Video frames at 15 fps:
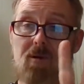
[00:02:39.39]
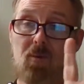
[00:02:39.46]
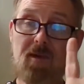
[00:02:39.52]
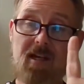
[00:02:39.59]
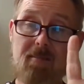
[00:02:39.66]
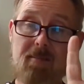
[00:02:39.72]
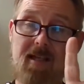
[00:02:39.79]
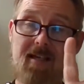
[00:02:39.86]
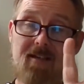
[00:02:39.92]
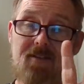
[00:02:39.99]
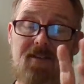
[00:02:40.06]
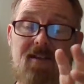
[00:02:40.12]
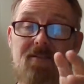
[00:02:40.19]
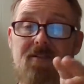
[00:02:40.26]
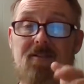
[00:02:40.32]
And what I mean is
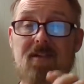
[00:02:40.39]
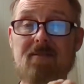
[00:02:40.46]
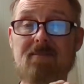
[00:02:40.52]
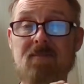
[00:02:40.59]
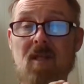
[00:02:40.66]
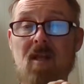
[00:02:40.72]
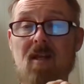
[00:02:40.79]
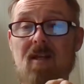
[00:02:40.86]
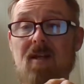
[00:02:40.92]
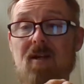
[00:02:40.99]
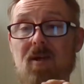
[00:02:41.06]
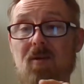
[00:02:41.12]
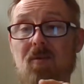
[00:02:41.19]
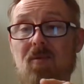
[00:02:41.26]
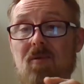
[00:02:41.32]
this, is that, you
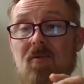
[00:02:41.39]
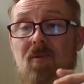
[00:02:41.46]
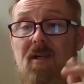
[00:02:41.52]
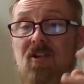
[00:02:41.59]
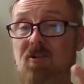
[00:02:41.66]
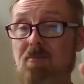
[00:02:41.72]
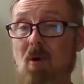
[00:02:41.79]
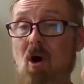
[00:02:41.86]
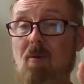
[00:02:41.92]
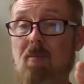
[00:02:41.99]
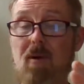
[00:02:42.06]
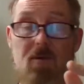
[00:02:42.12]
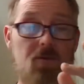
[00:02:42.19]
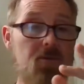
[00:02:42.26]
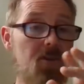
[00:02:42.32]
know, the very small
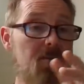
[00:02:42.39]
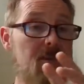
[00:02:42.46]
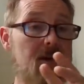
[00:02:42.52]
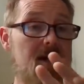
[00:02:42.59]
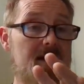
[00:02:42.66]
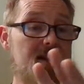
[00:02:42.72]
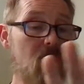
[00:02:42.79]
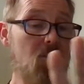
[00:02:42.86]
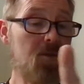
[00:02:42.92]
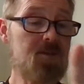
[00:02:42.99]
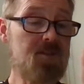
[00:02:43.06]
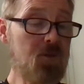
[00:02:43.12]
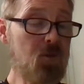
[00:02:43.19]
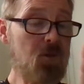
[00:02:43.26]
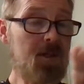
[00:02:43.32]
bones of the body, the ones
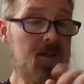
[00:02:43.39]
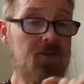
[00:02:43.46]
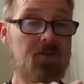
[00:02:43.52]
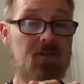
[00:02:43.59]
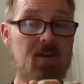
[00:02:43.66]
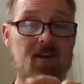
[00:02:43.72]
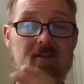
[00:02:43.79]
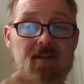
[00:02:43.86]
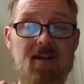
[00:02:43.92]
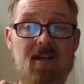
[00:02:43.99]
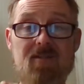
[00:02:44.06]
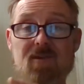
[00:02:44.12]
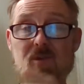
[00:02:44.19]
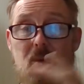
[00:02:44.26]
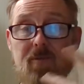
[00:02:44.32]
in the wrist and the
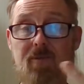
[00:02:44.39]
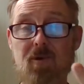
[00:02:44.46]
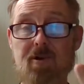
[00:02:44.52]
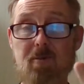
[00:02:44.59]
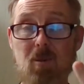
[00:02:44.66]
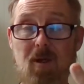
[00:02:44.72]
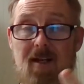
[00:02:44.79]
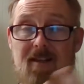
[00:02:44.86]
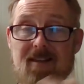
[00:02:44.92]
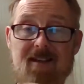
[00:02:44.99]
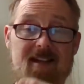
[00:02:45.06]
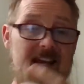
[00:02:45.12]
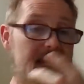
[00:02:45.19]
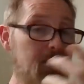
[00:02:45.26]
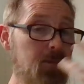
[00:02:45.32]
individual vertebrae, the
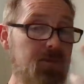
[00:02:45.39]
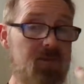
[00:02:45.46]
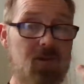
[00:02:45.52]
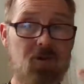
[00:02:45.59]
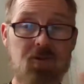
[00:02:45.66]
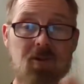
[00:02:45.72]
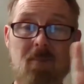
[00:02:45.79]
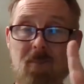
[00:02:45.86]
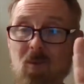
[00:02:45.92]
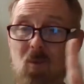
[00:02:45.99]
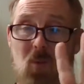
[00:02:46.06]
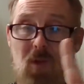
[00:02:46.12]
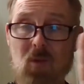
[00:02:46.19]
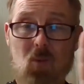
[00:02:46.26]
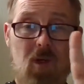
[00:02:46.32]
names of those,
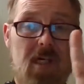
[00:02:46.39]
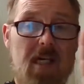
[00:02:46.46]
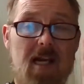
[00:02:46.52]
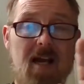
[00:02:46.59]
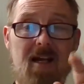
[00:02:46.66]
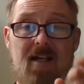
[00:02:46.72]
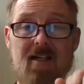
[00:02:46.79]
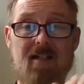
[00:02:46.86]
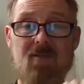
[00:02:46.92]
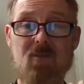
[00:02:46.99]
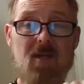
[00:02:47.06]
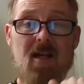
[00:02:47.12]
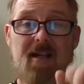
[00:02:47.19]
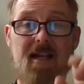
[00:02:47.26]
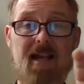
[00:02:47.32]
we, we're not going to,
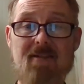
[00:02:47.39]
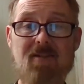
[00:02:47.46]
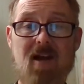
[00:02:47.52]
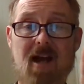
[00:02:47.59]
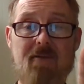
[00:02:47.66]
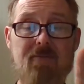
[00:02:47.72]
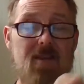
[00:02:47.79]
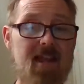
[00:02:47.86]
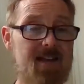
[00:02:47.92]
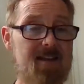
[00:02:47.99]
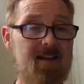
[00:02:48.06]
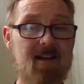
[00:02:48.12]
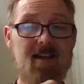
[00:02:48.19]
we're not going to have time for that.